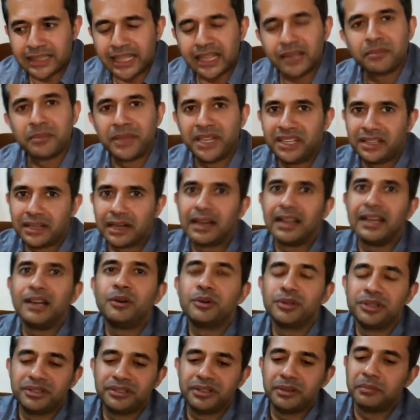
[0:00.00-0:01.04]
that may
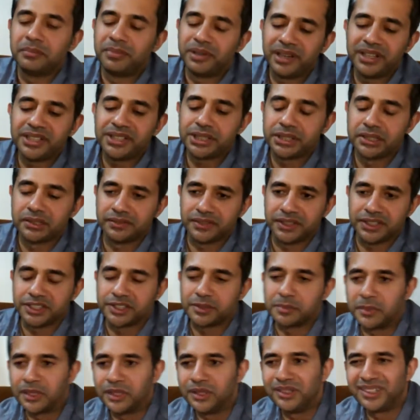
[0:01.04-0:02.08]
cloud your impression of the
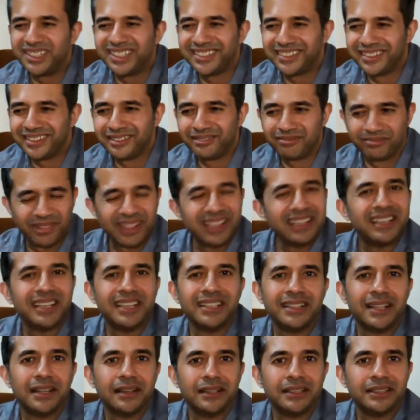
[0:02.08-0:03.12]
smoke in
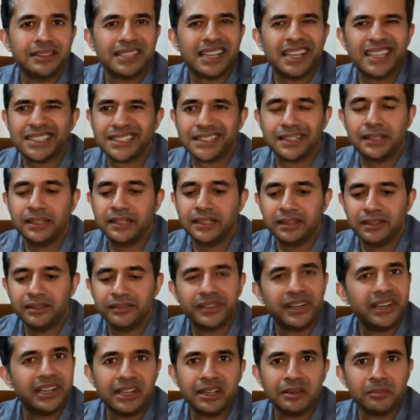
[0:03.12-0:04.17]
thinking that it's actually a
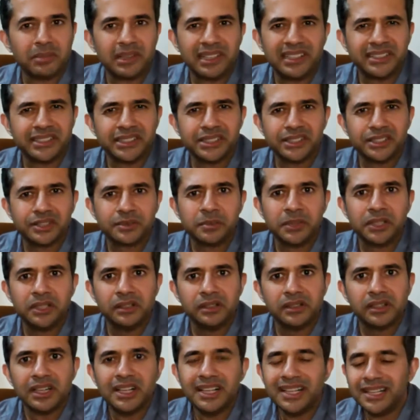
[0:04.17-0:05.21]
very unpleasant
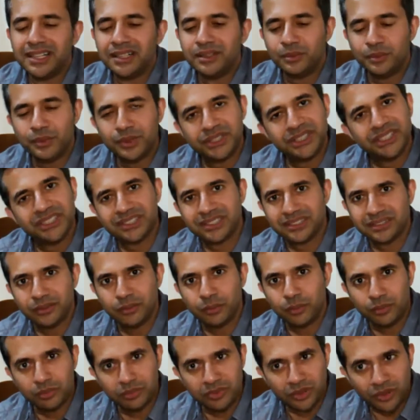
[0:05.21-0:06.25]
smoke, which is
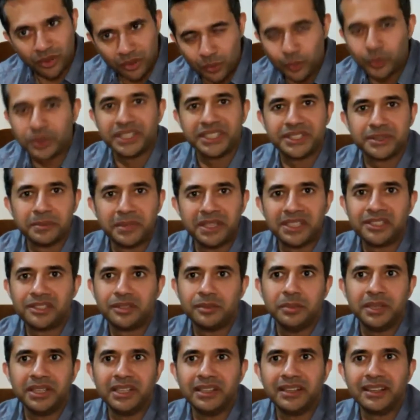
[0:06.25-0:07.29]
not what it's meant
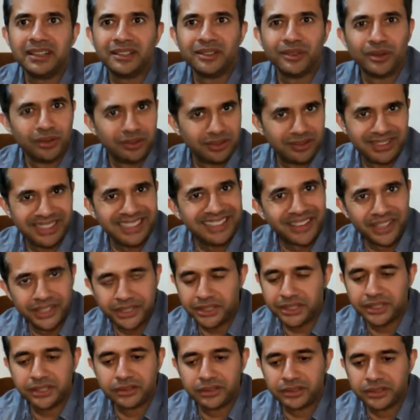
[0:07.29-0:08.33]
to be and not the
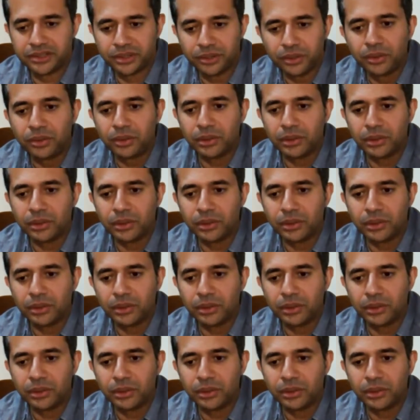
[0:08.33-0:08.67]
idea at